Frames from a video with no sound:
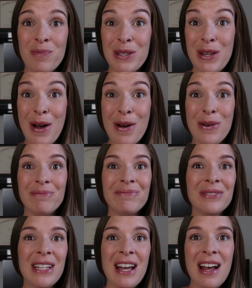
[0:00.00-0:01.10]
So
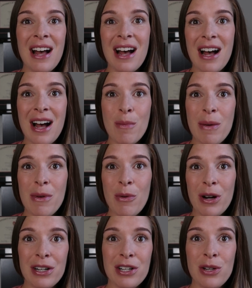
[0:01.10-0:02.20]
maybe
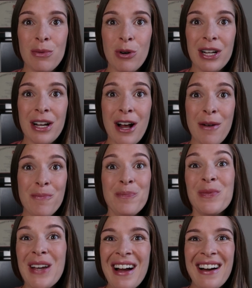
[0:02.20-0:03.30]
1 or 2 more to come.
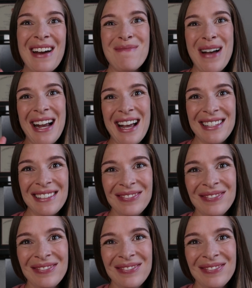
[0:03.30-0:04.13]
All right, bye guys.